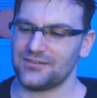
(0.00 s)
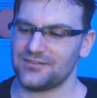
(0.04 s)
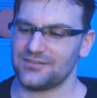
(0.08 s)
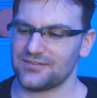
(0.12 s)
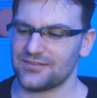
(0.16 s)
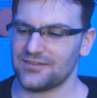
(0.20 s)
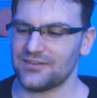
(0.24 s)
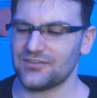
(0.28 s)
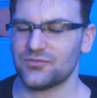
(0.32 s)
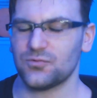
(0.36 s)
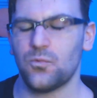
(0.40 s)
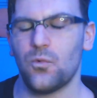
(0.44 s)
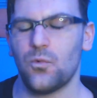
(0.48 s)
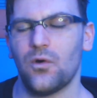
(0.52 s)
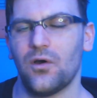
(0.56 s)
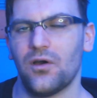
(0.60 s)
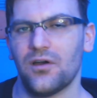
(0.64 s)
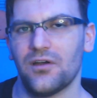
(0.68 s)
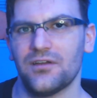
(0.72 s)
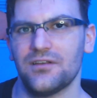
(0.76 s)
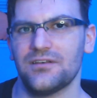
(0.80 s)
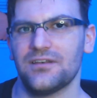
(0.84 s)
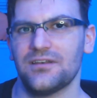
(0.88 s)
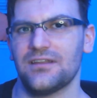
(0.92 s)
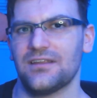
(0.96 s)
this
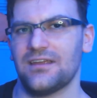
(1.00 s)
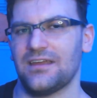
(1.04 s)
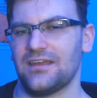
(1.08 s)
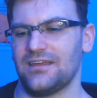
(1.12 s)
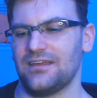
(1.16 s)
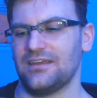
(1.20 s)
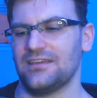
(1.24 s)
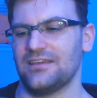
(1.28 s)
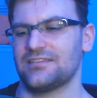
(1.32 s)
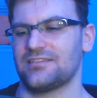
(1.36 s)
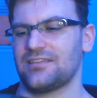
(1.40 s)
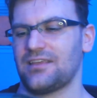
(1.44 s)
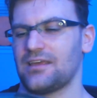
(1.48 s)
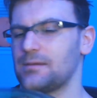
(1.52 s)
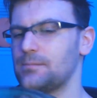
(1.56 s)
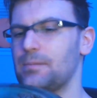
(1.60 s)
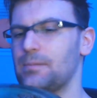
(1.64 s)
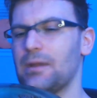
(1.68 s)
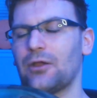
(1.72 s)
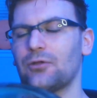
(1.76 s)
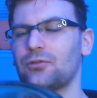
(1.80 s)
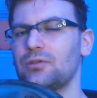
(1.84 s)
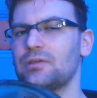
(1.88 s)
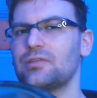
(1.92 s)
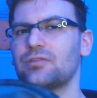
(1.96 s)
one is like
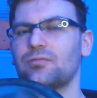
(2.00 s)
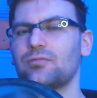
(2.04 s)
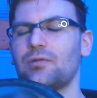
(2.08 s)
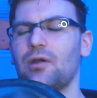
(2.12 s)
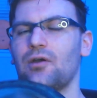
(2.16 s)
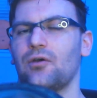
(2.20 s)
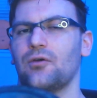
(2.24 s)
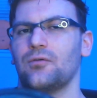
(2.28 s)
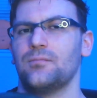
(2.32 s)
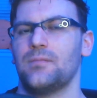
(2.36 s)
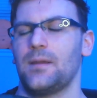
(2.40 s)
barely thrown.